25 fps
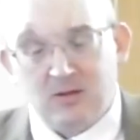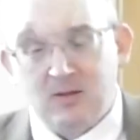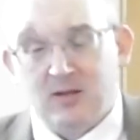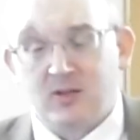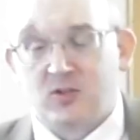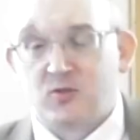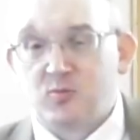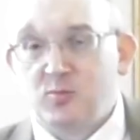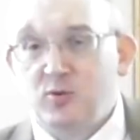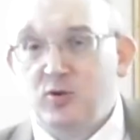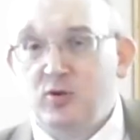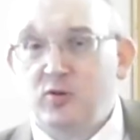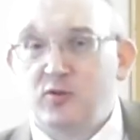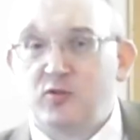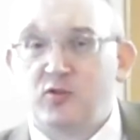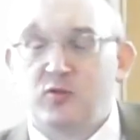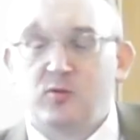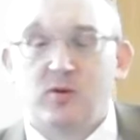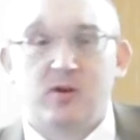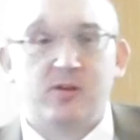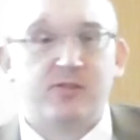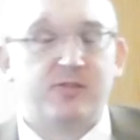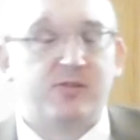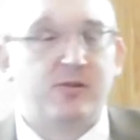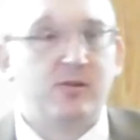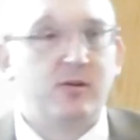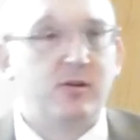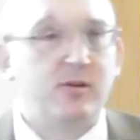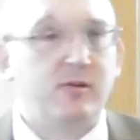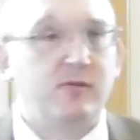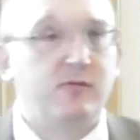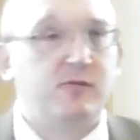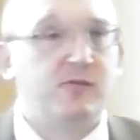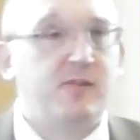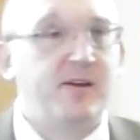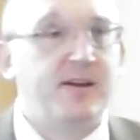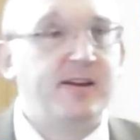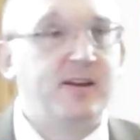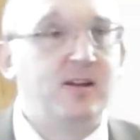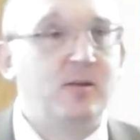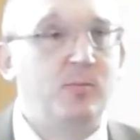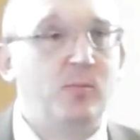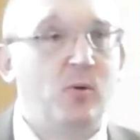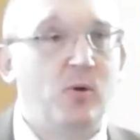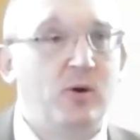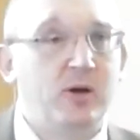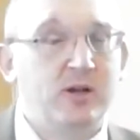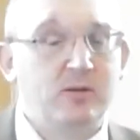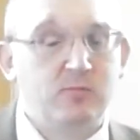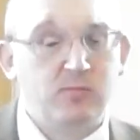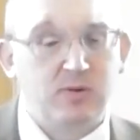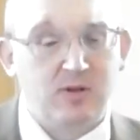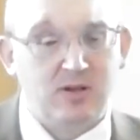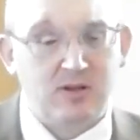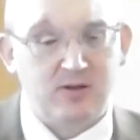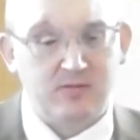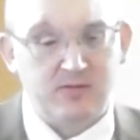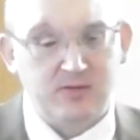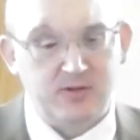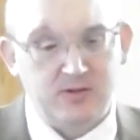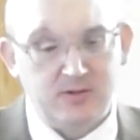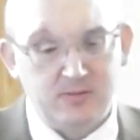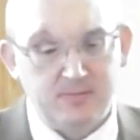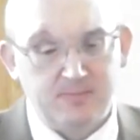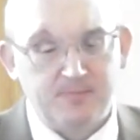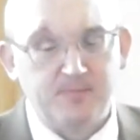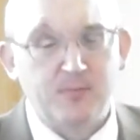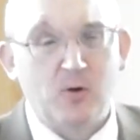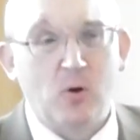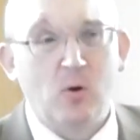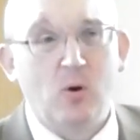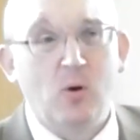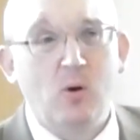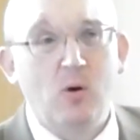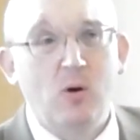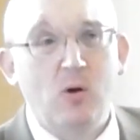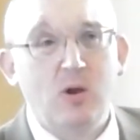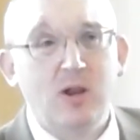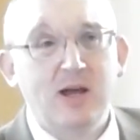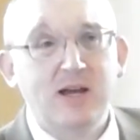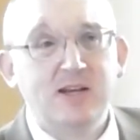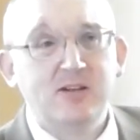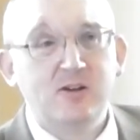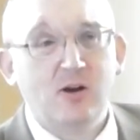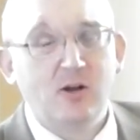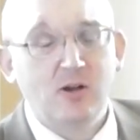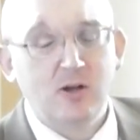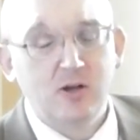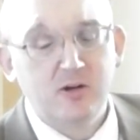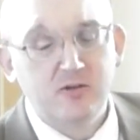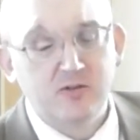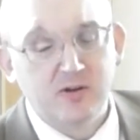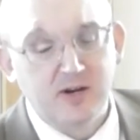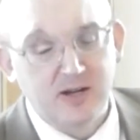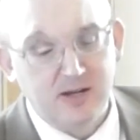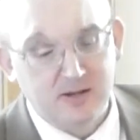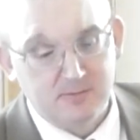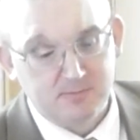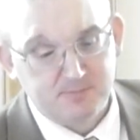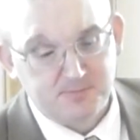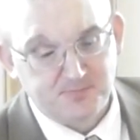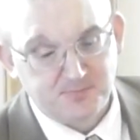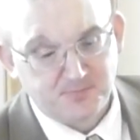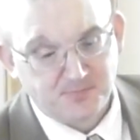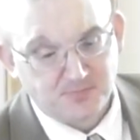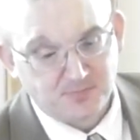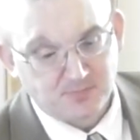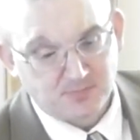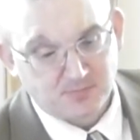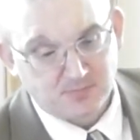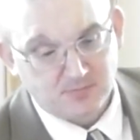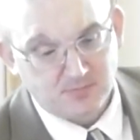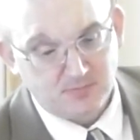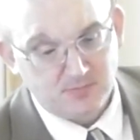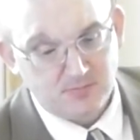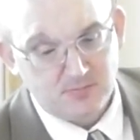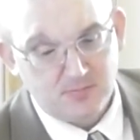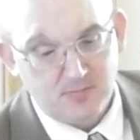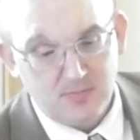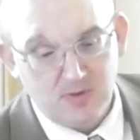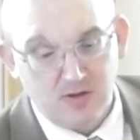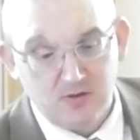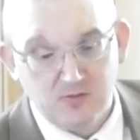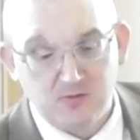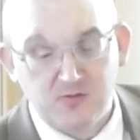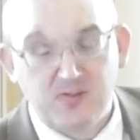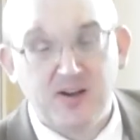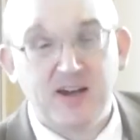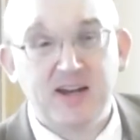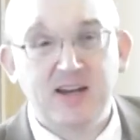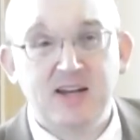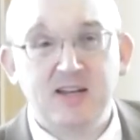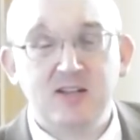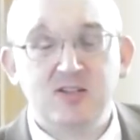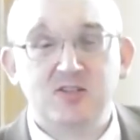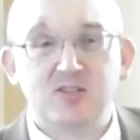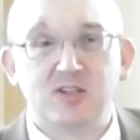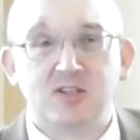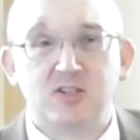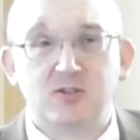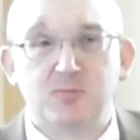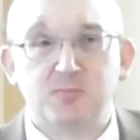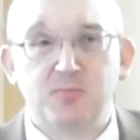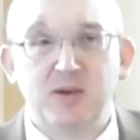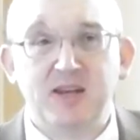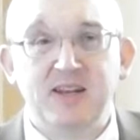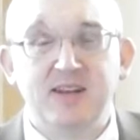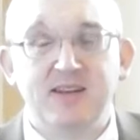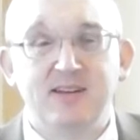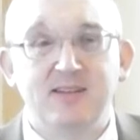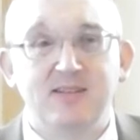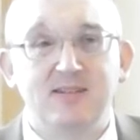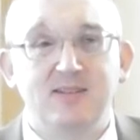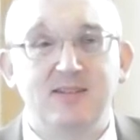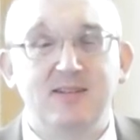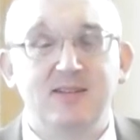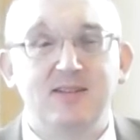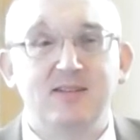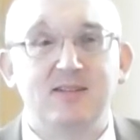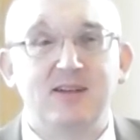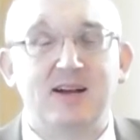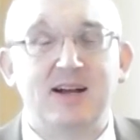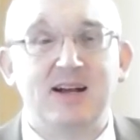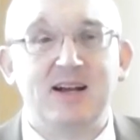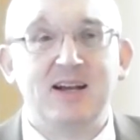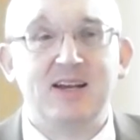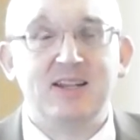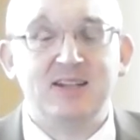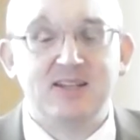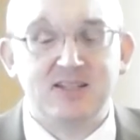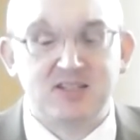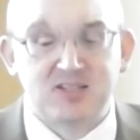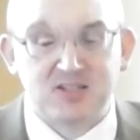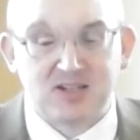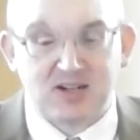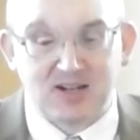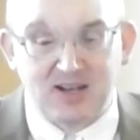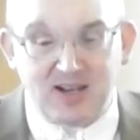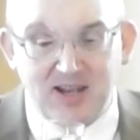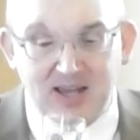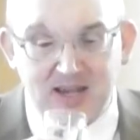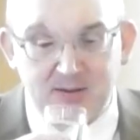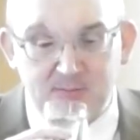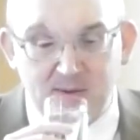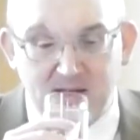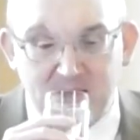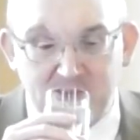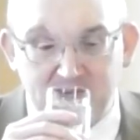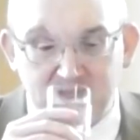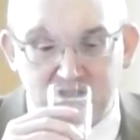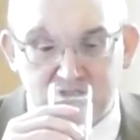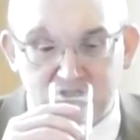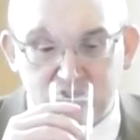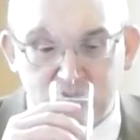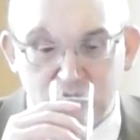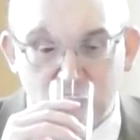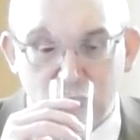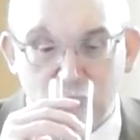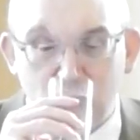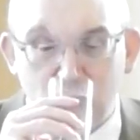Let's move to our third and final point, beloved. All idolatry finds its pinnacle and its climax